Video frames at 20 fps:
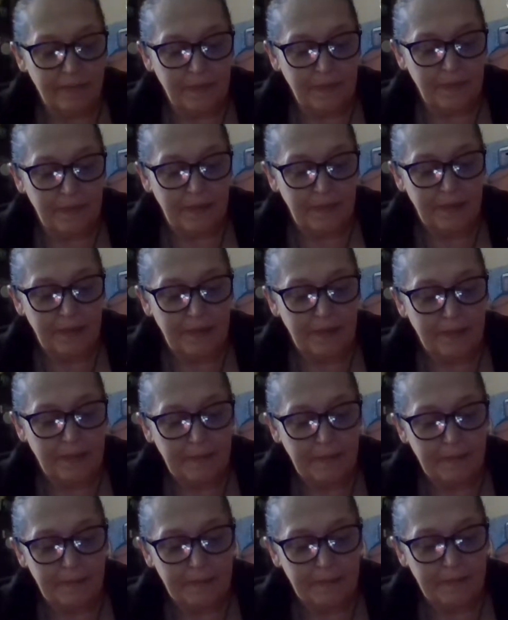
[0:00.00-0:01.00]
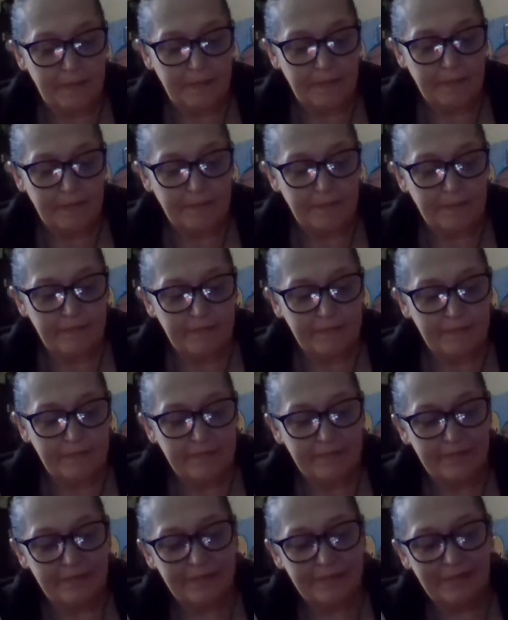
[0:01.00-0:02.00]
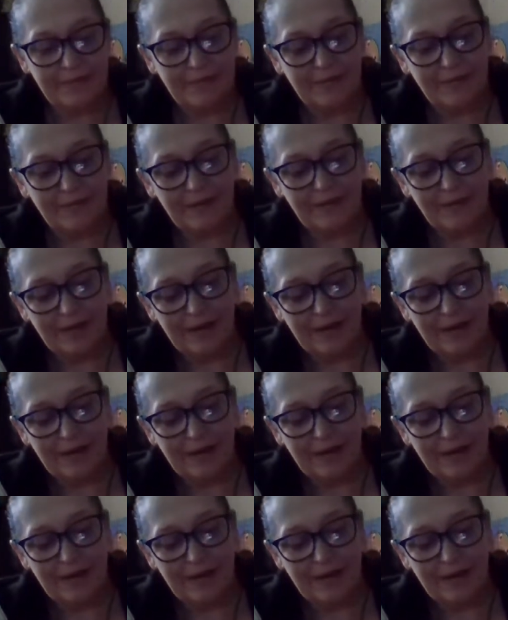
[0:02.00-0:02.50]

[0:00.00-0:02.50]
(no one is talking)